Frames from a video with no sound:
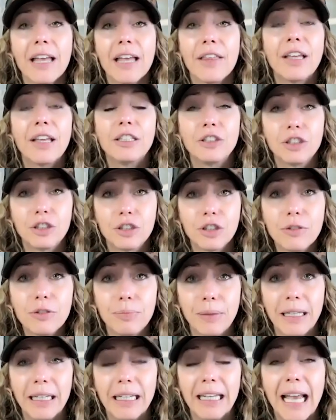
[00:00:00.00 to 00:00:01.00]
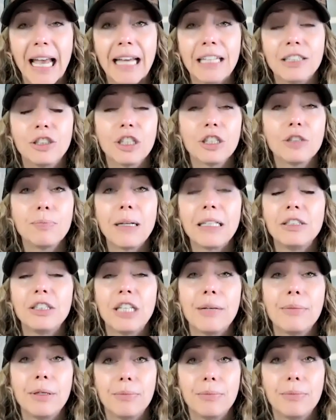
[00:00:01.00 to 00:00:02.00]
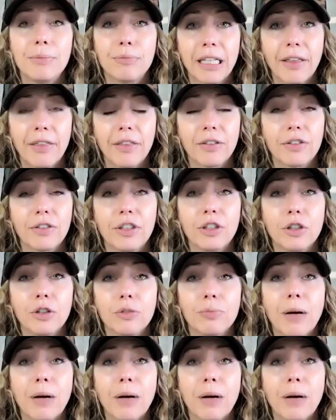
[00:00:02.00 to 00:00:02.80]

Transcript: They should be. And just by Jamie bringing this to you,